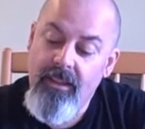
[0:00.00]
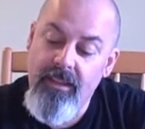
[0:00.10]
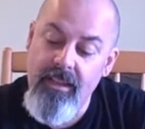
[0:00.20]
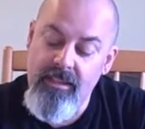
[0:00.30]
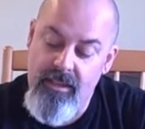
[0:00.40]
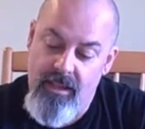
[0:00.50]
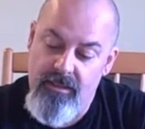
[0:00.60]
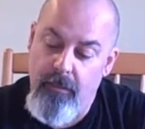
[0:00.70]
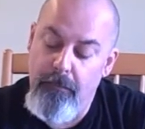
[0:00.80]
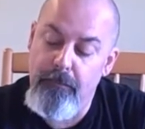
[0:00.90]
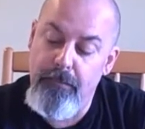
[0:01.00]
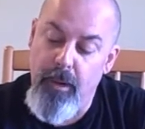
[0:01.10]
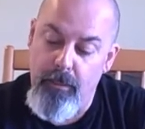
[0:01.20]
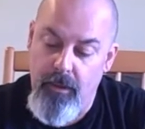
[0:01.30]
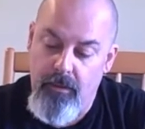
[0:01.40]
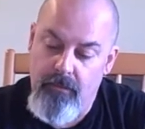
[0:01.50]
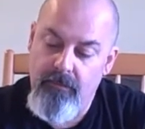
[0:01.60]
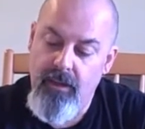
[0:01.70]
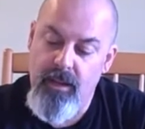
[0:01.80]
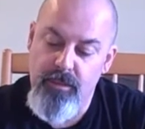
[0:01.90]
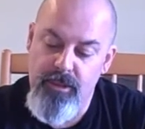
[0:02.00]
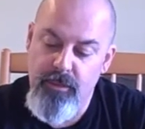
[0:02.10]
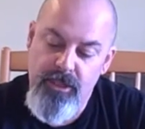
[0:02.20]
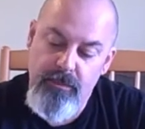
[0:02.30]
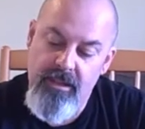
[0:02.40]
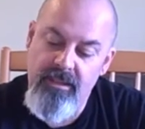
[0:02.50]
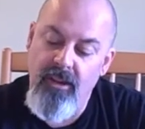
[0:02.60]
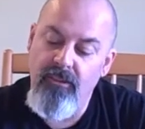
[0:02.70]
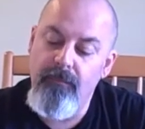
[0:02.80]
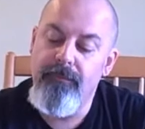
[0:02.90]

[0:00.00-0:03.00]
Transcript: This day is a bummer, I whispered to myself.